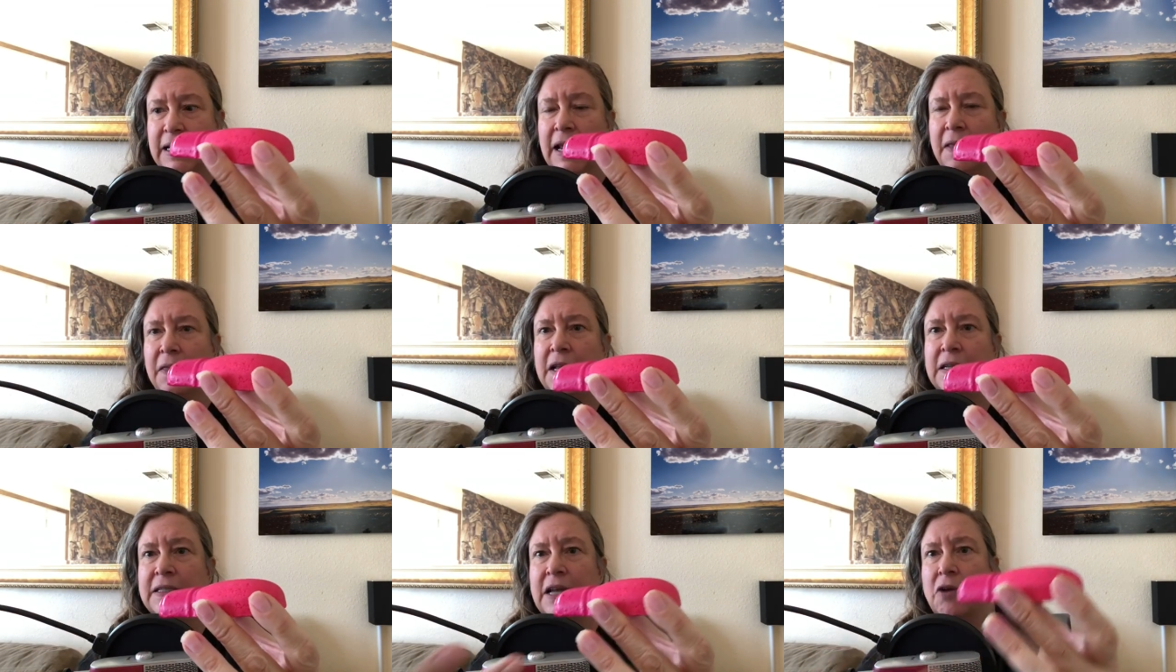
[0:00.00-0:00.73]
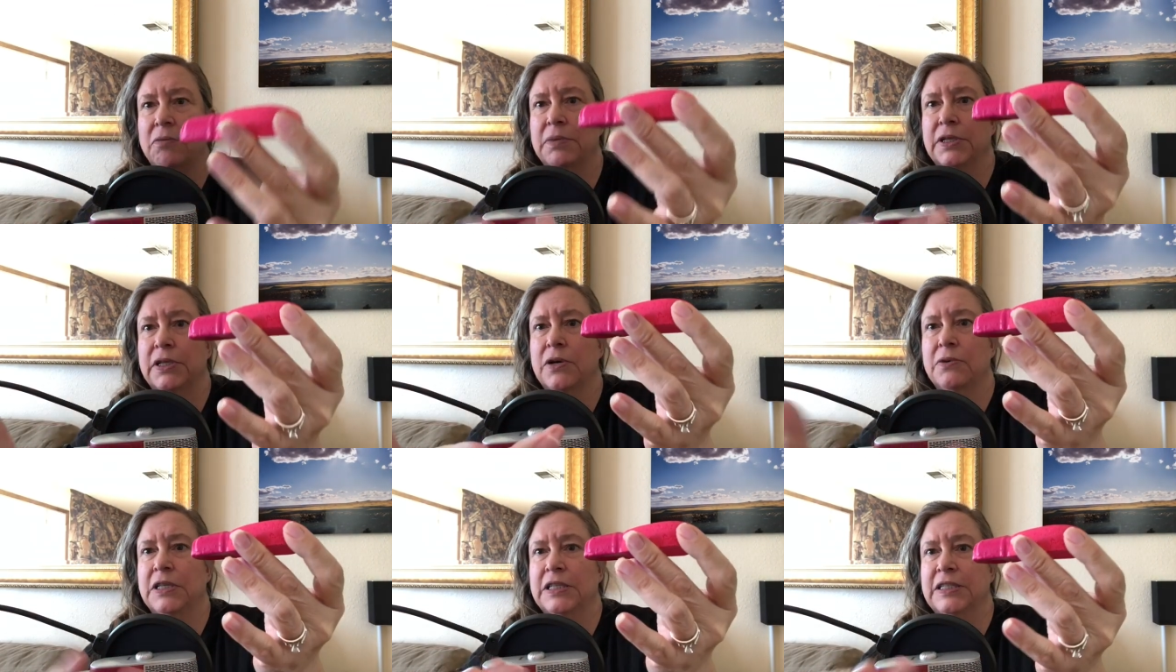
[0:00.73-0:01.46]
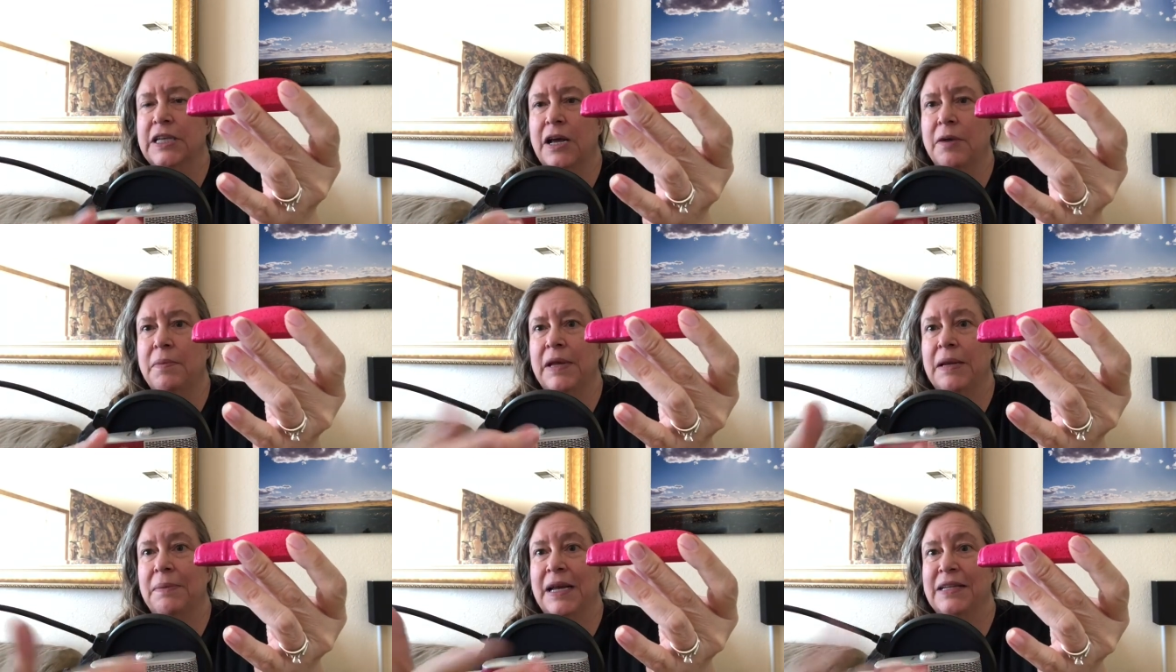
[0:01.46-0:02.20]
And then down below in the tub,
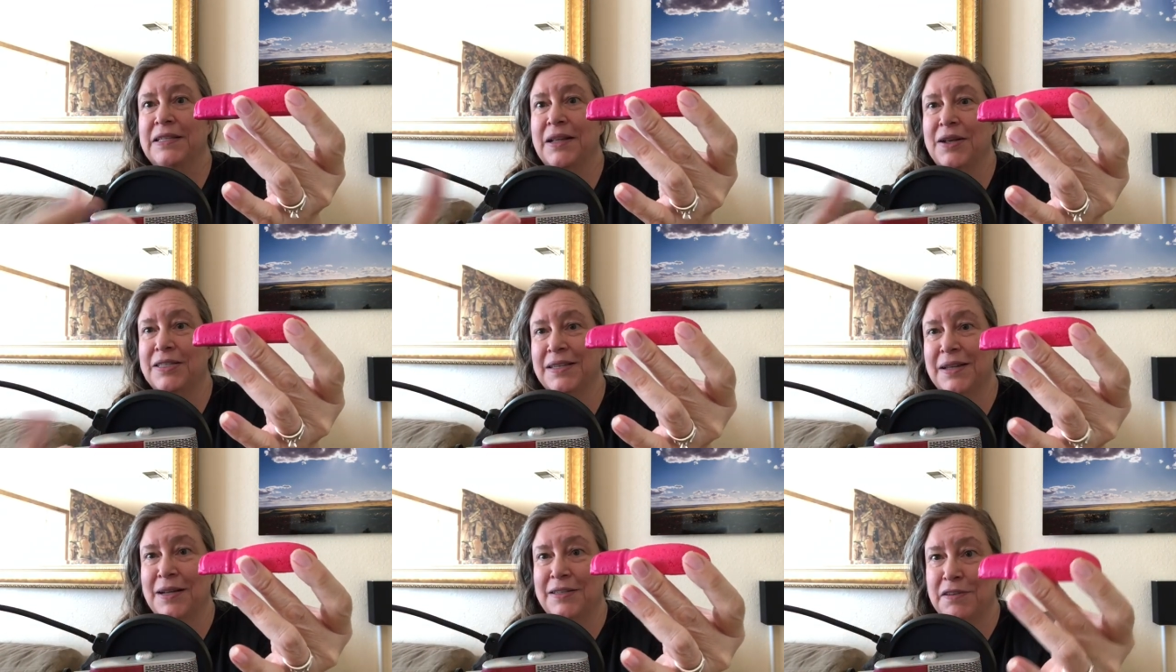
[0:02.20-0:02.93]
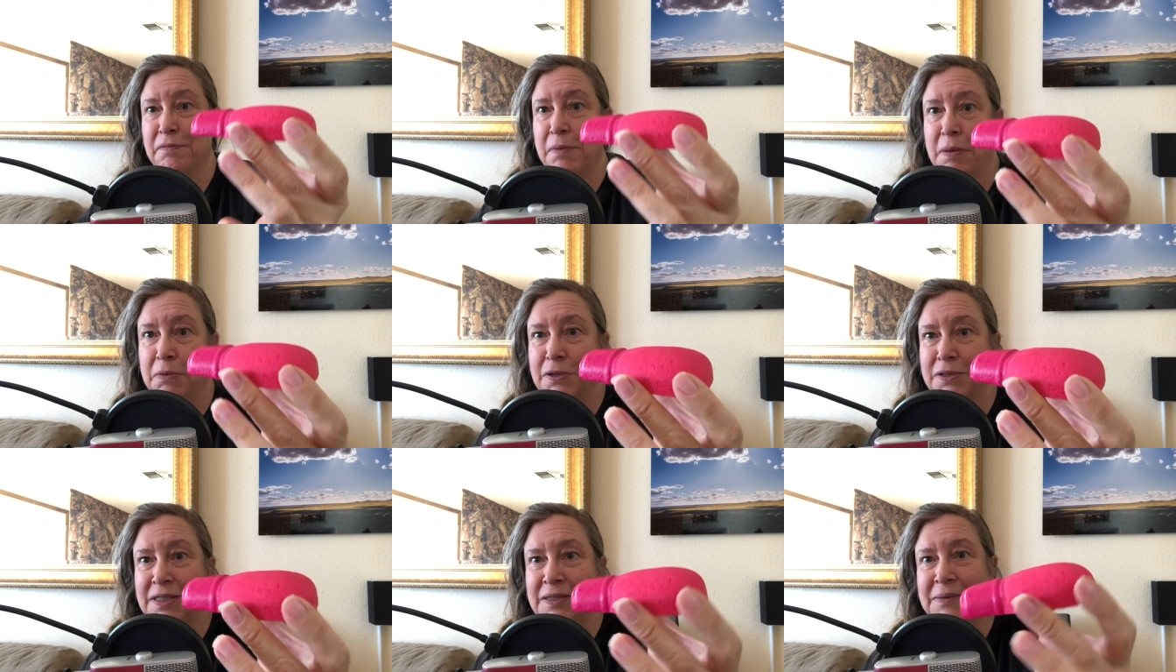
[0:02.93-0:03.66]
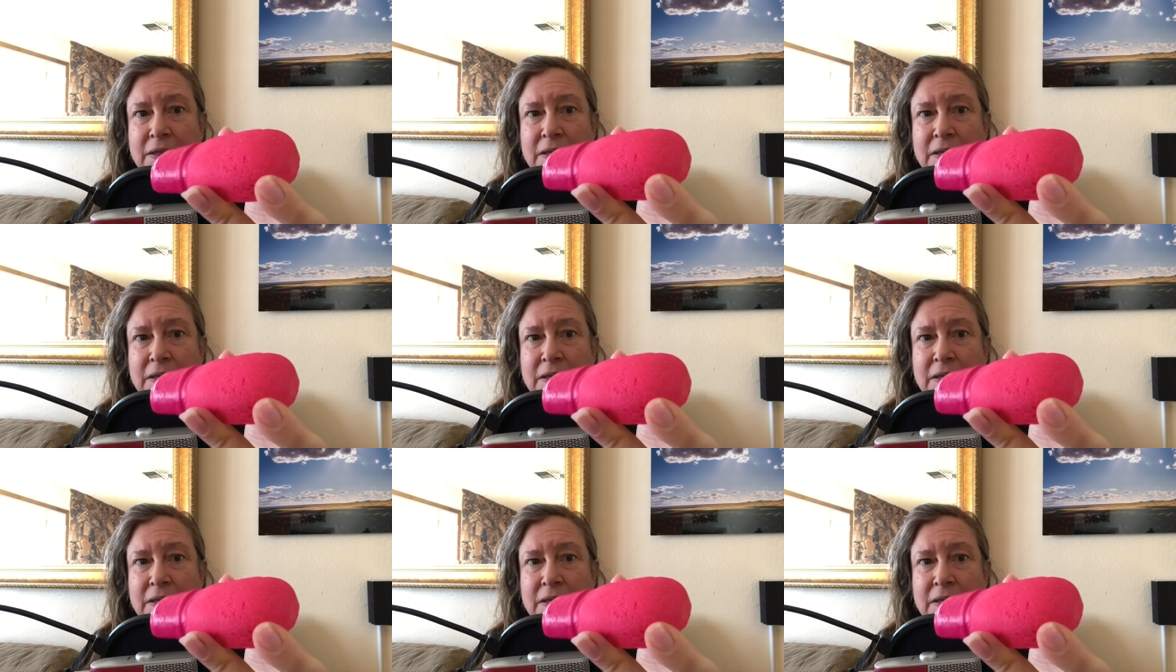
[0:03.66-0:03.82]
it makes lots and lots of bubbles.